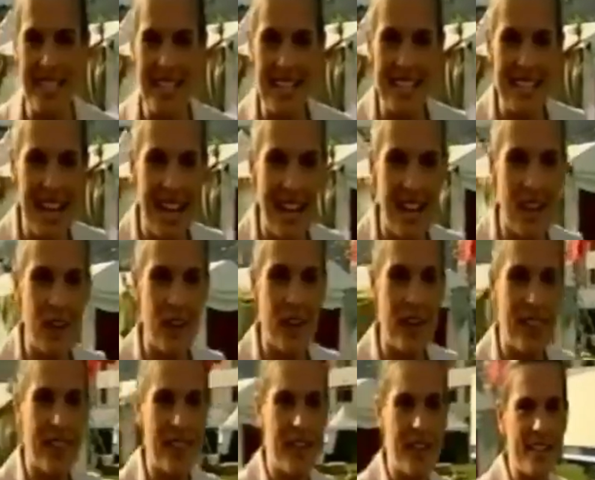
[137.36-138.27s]
No,
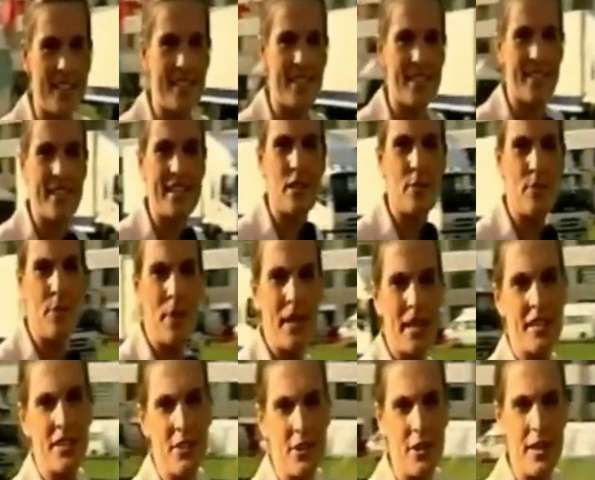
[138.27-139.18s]
indeed. Take a look at this.
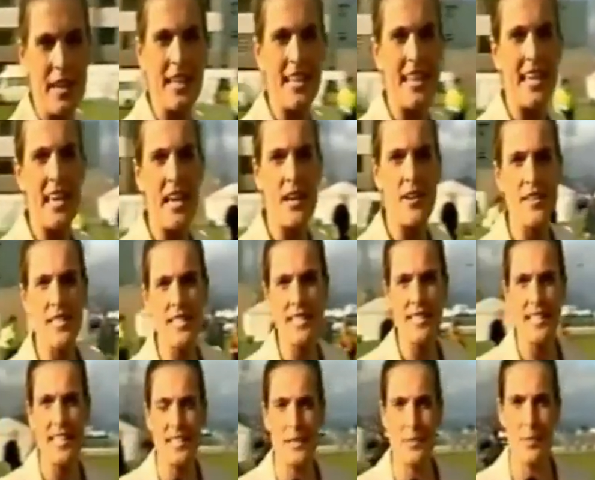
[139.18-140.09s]
This big screen
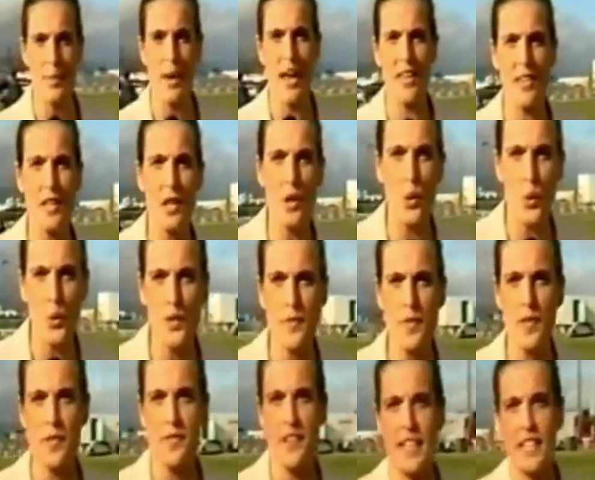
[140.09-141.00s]
here is set to
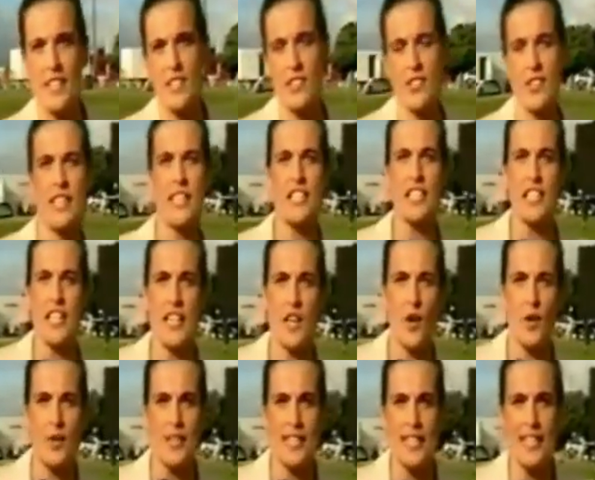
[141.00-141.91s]
play the Lord of the Rings
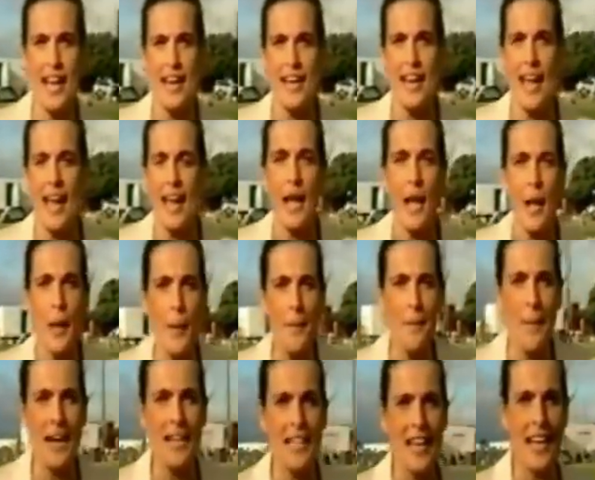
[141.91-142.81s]
trilogy on
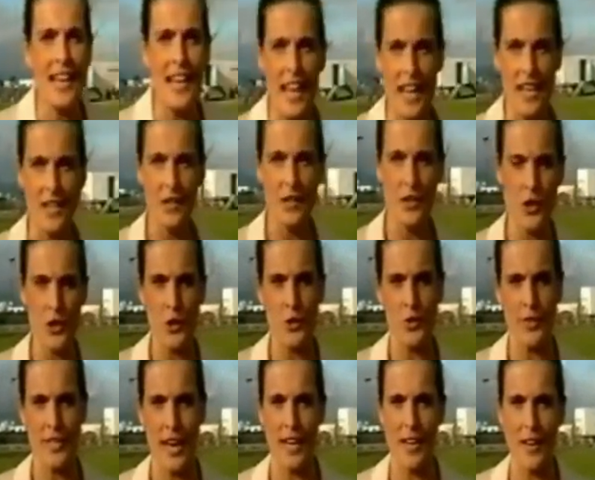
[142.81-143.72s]
Sunday, Monday
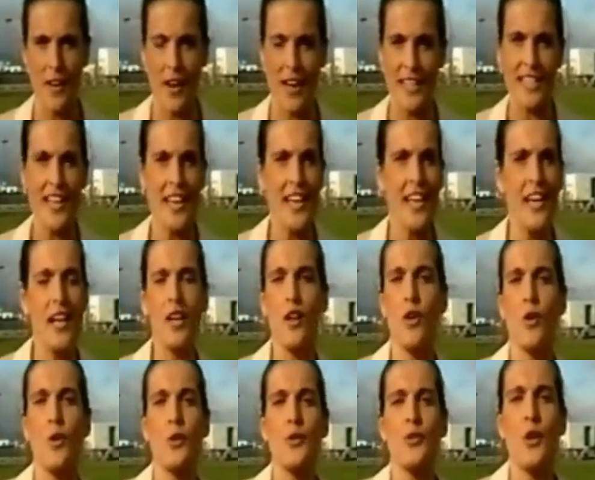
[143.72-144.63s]
and Tuesday
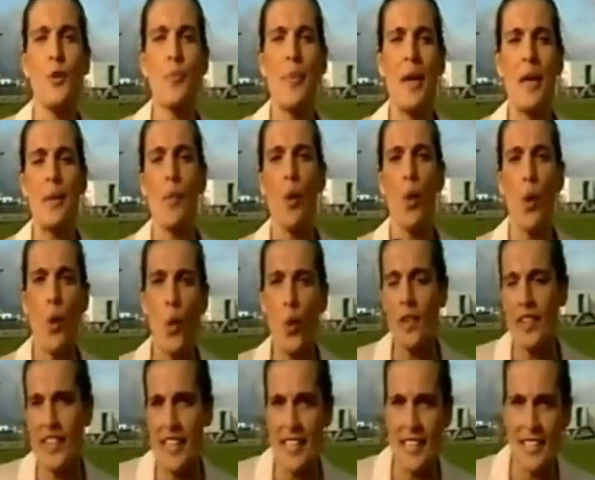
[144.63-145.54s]
night. It'll also
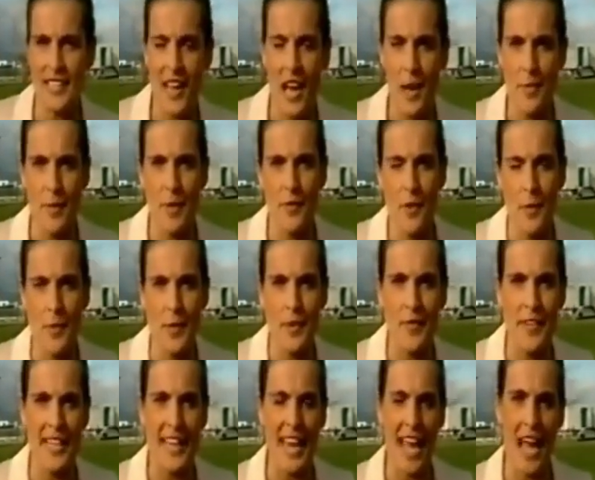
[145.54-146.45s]
beam all the
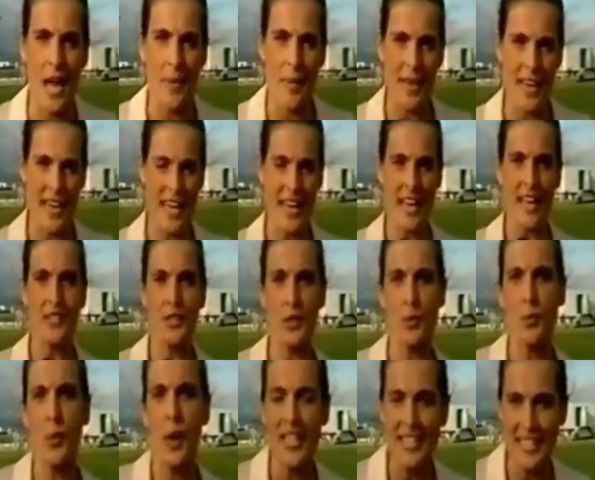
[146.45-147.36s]
excitement from the red
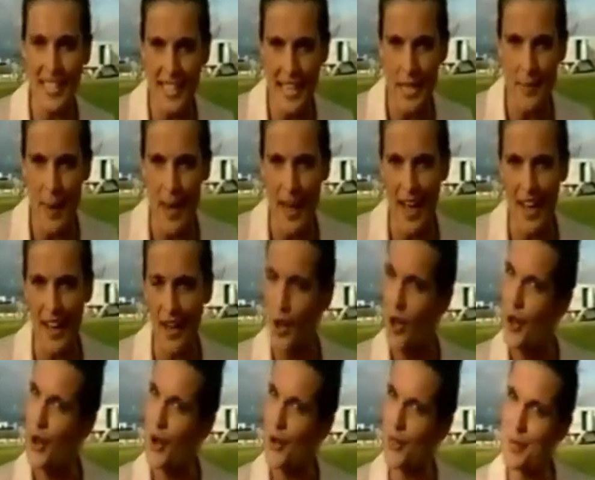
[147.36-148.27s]
carpet here to
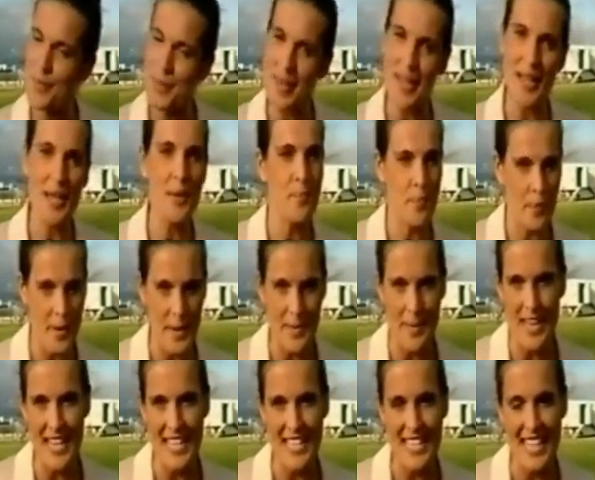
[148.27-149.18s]
Waitangi Park on the
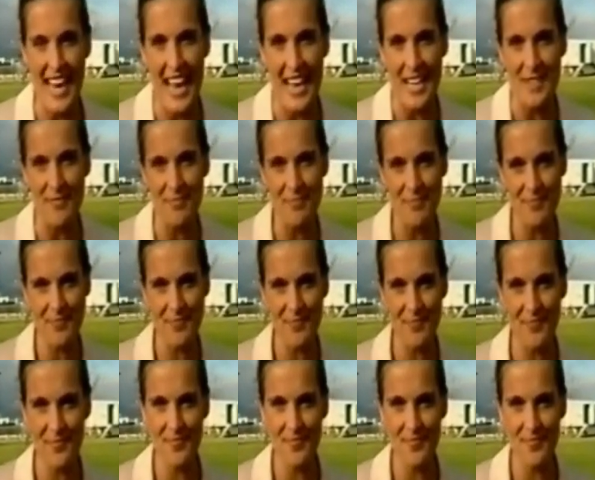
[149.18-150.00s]
big premiere day.